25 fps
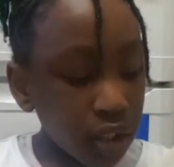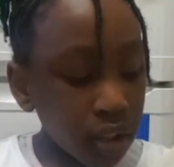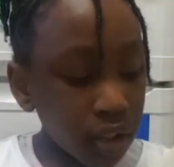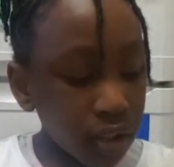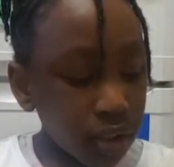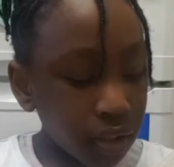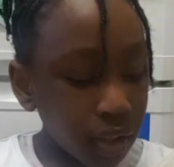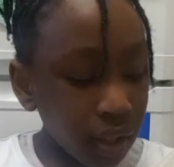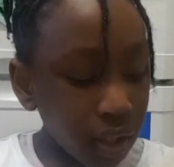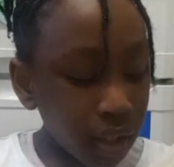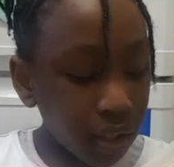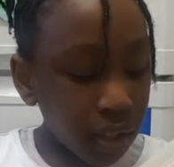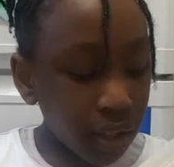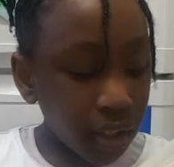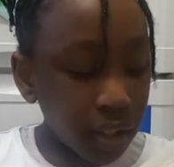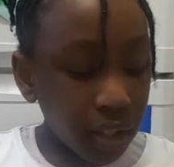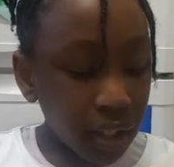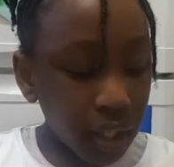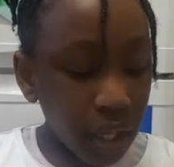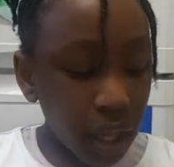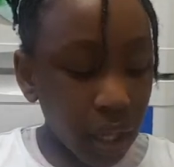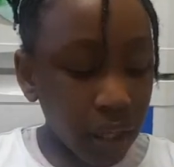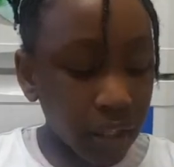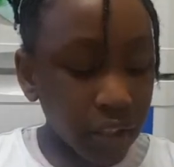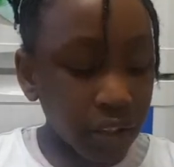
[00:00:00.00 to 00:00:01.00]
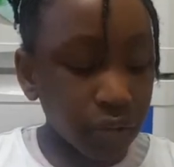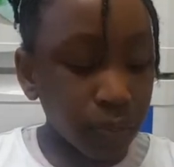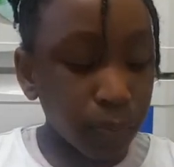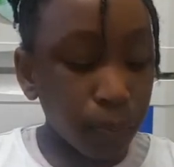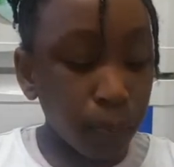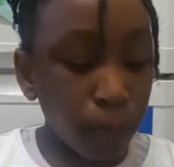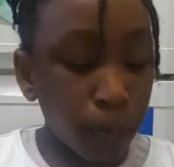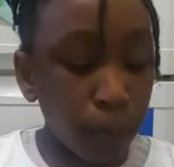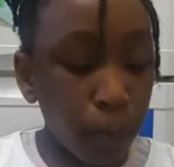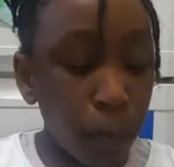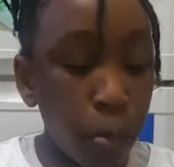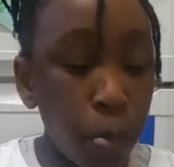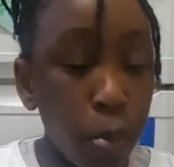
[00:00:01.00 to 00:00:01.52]
Suddenly,
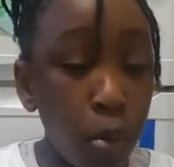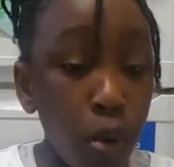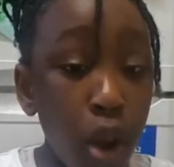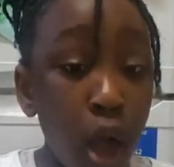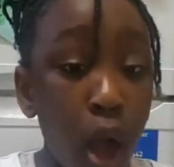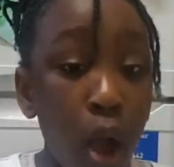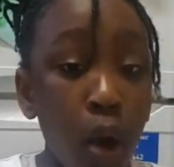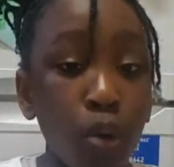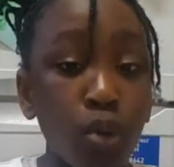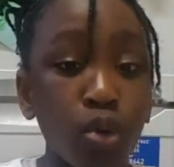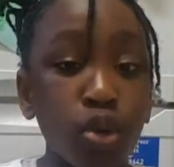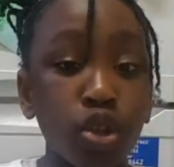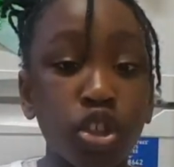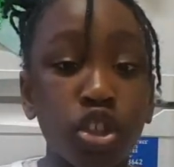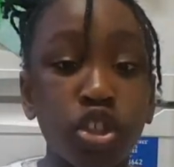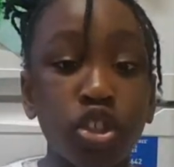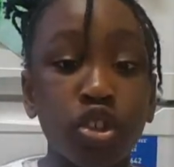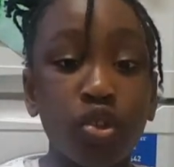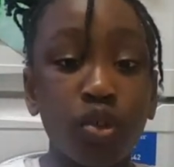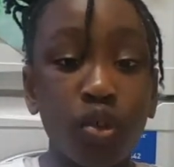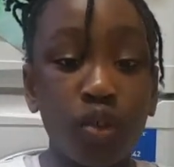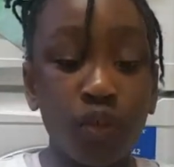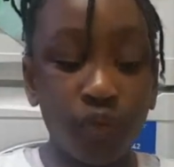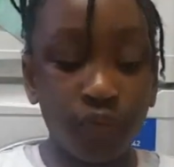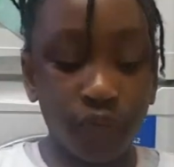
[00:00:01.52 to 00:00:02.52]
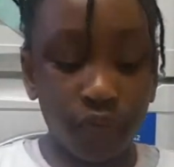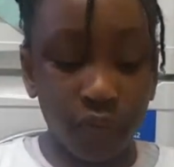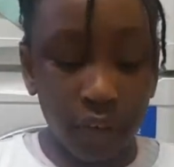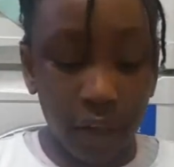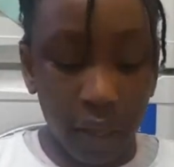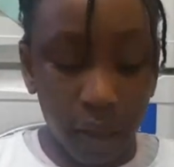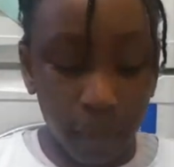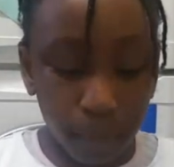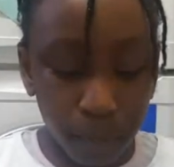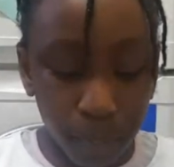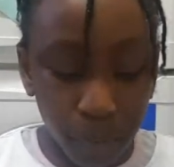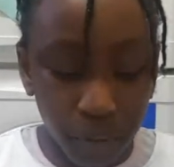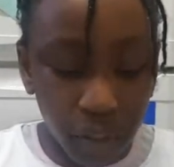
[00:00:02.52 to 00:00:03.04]
explosion of
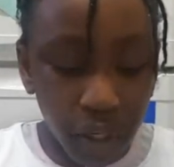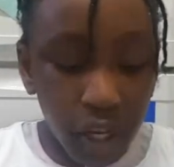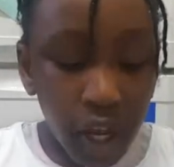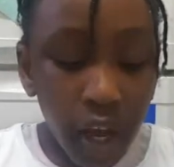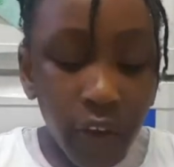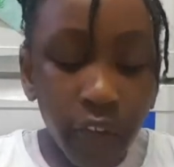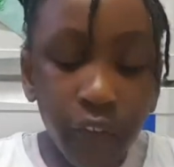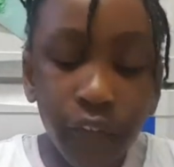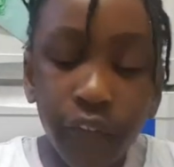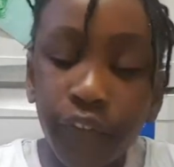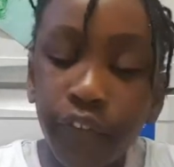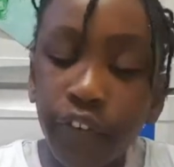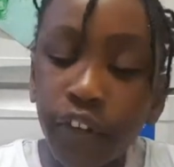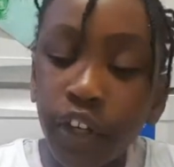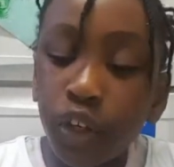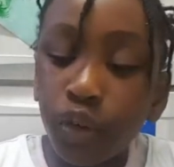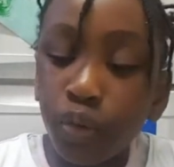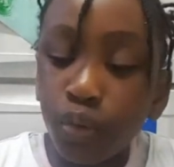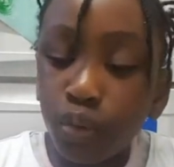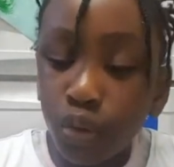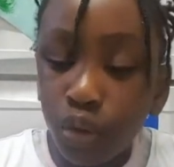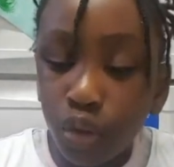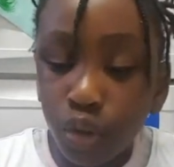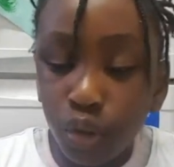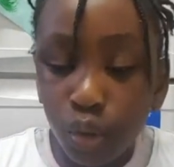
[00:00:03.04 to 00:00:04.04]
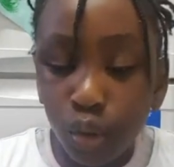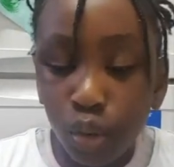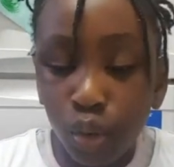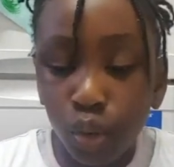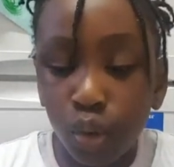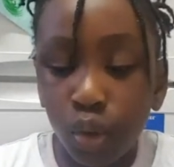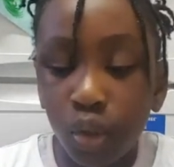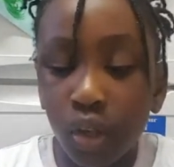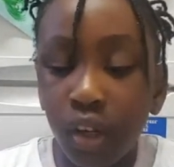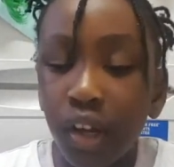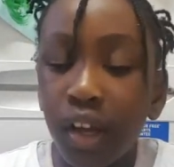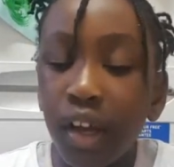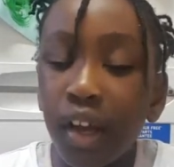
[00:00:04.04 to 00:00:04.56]
clapping filled the
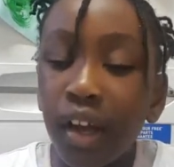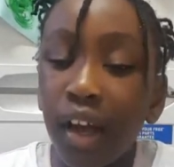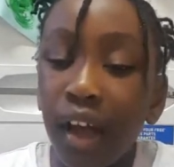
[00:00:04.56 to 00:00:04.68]
hall.